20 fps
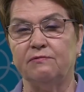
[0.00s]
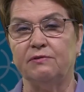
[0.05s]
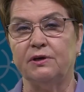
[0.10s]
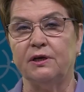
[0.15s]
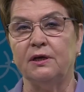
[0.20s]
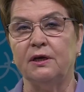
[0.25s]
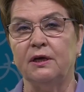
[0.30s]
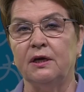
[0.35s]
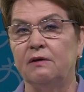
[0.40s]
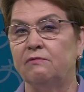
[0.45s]

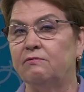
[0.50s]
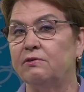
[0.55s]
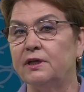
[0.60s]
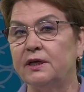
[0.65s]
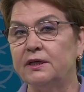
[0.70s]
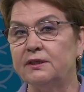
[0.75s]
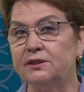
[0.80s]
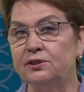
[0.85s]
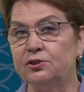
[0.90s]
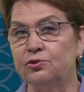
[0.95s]
the
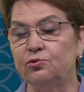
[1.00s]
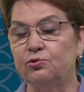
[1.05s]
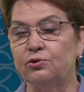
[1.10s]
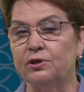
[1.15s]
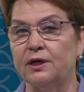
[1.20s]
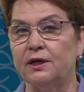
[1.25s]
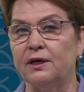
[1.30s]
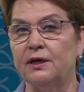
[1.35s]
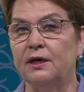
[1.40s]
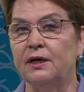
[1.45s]
activists,
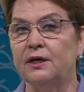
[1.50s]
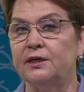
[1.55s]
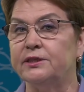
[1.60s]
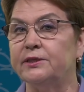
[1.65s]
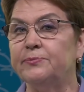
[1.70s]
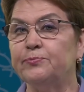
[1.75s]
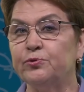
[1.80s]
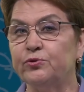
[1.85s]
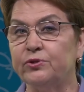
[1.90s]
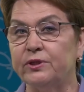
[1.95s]

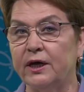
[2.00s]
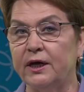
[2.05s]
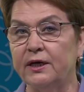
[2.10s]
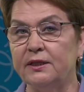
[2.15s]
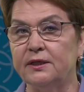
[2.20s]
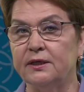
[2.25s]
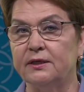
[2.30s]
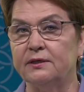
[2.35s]
volunteers,